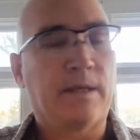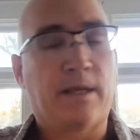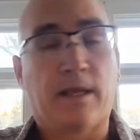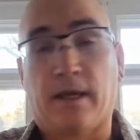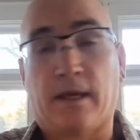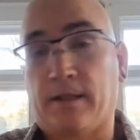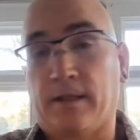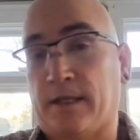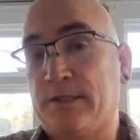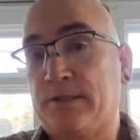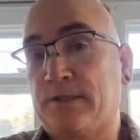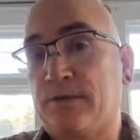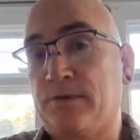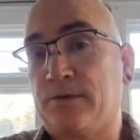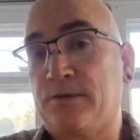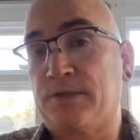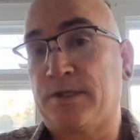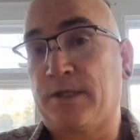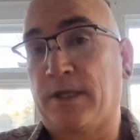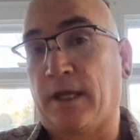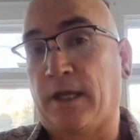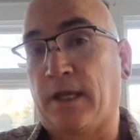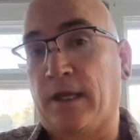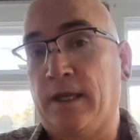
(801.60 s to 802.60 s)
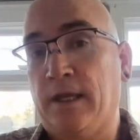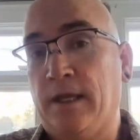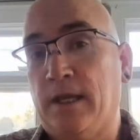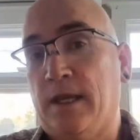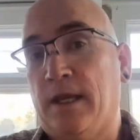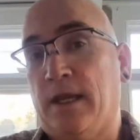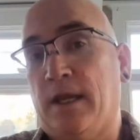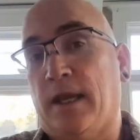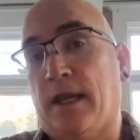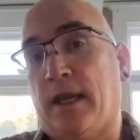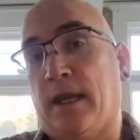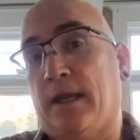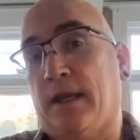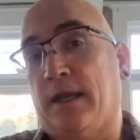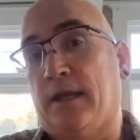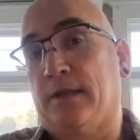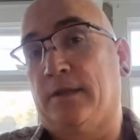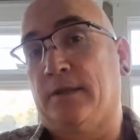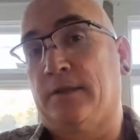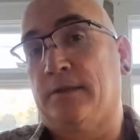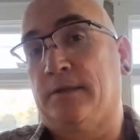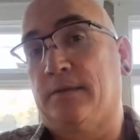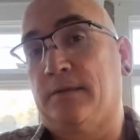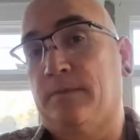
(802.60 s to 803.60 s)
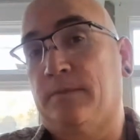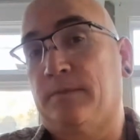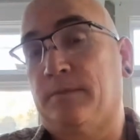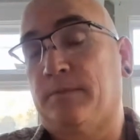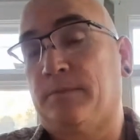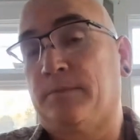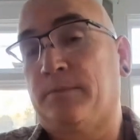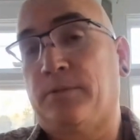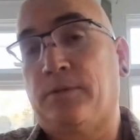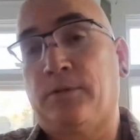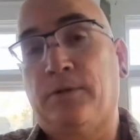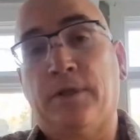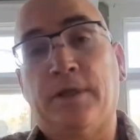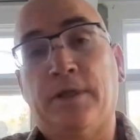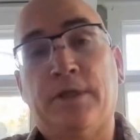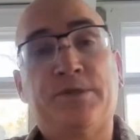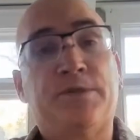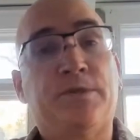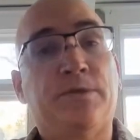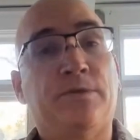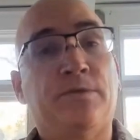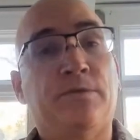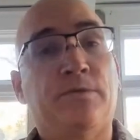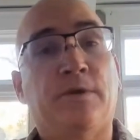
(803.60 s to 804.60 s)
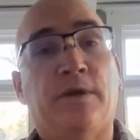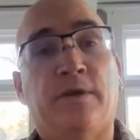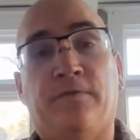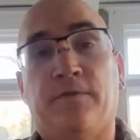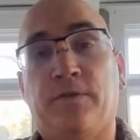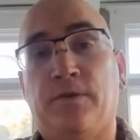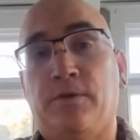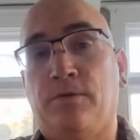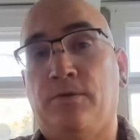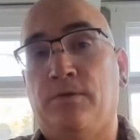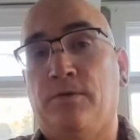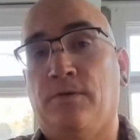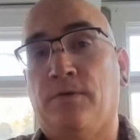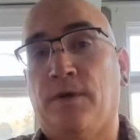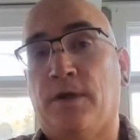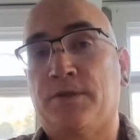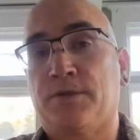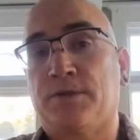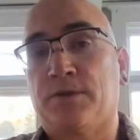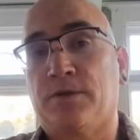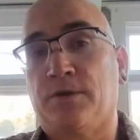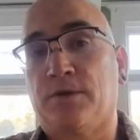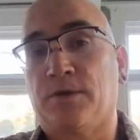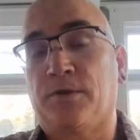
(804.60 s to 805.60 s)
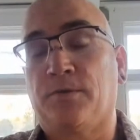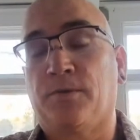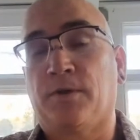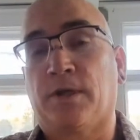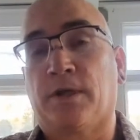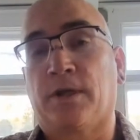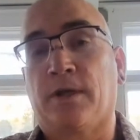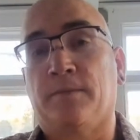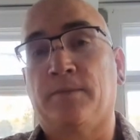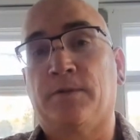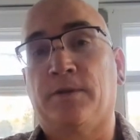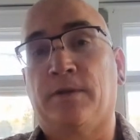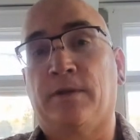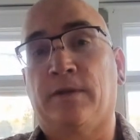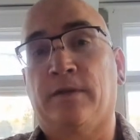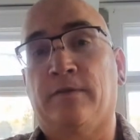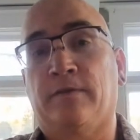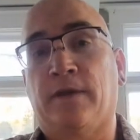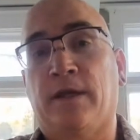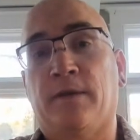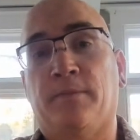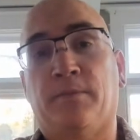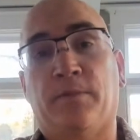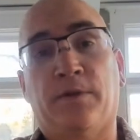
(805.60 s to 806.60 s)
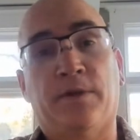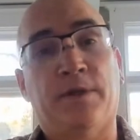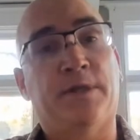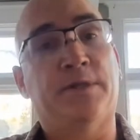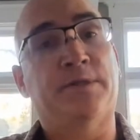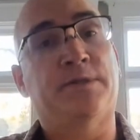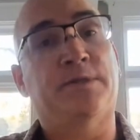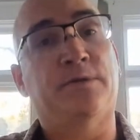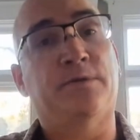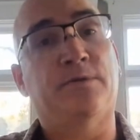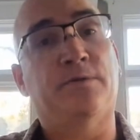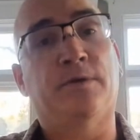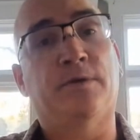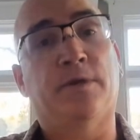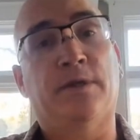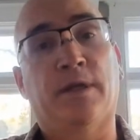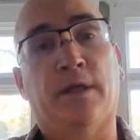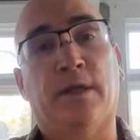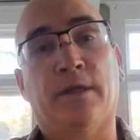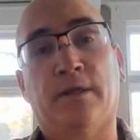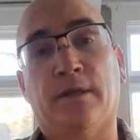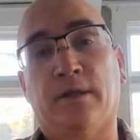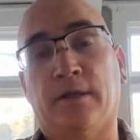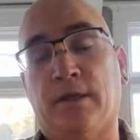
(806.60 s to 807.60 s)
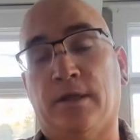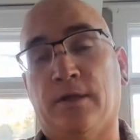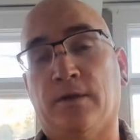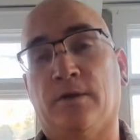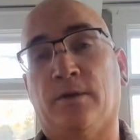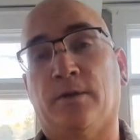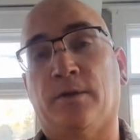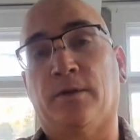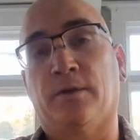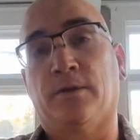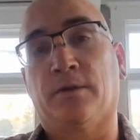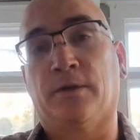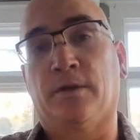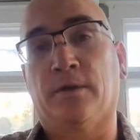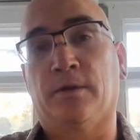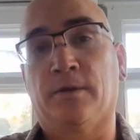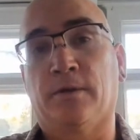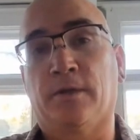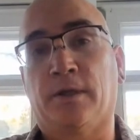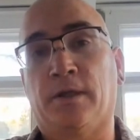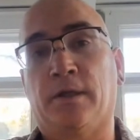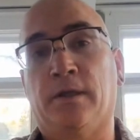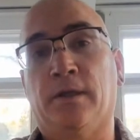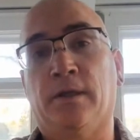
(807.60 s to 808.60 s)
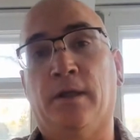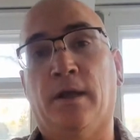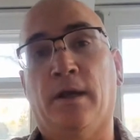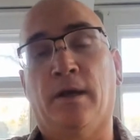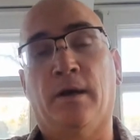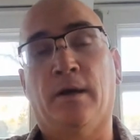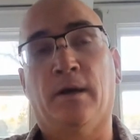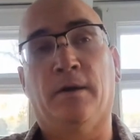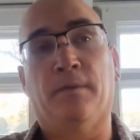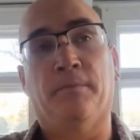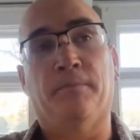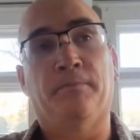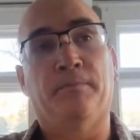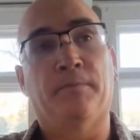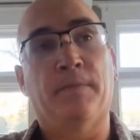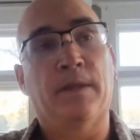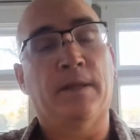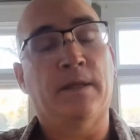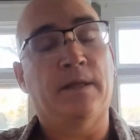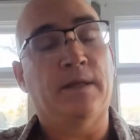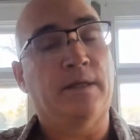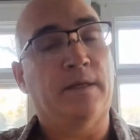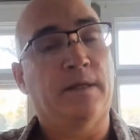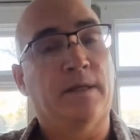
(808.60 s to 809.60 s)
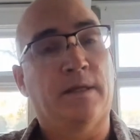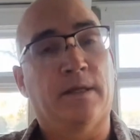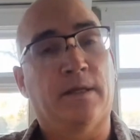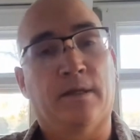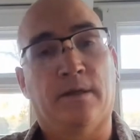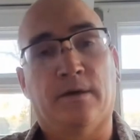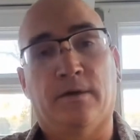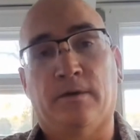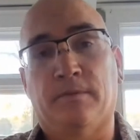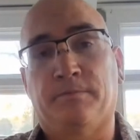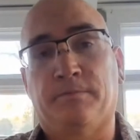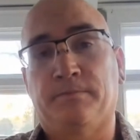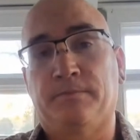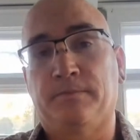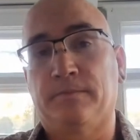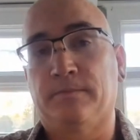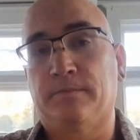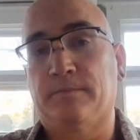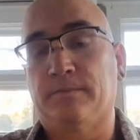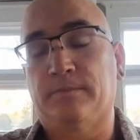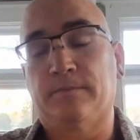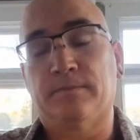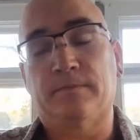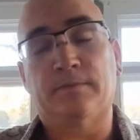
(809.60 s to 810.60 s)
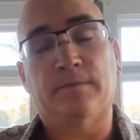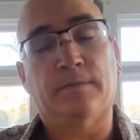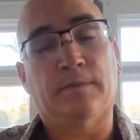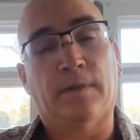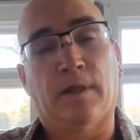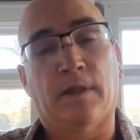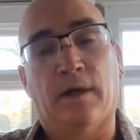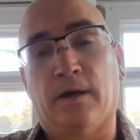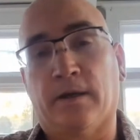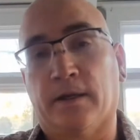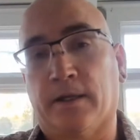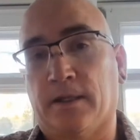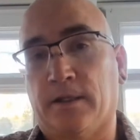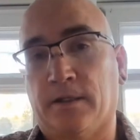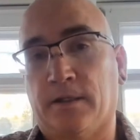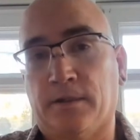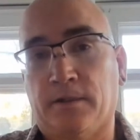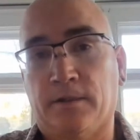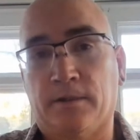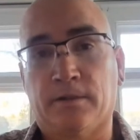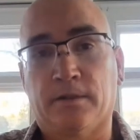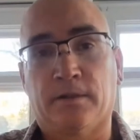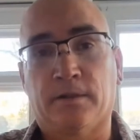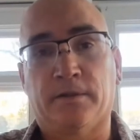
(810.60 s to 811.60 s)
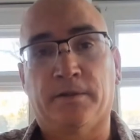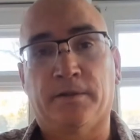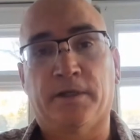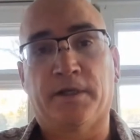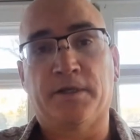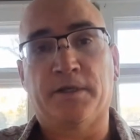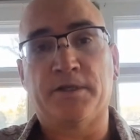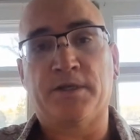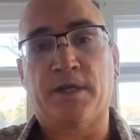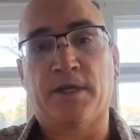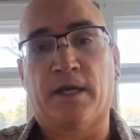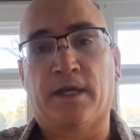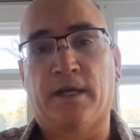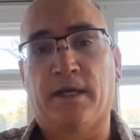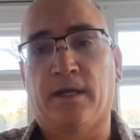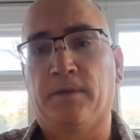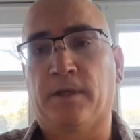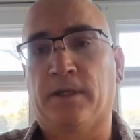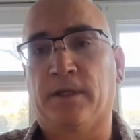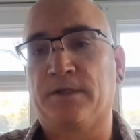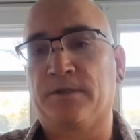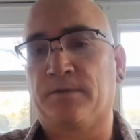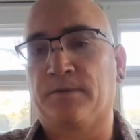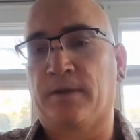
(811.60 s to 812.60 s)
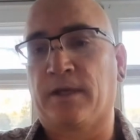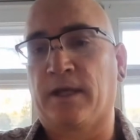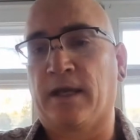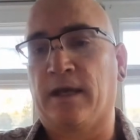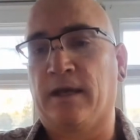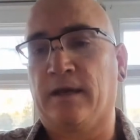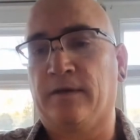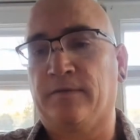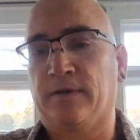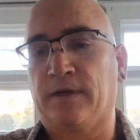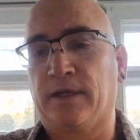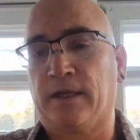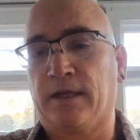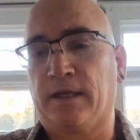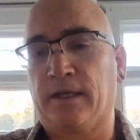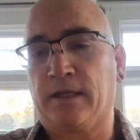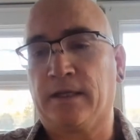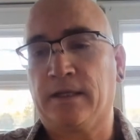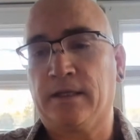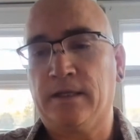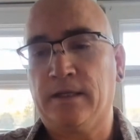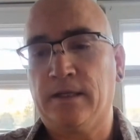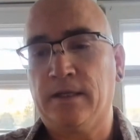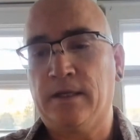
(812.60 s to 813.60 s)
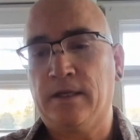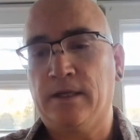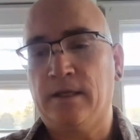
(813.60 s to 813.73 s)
yeah, that's Tuesday. And please do, if you register and you want to come to the event, please do get here a little early. Um, you know, log in a little early and check in because we have a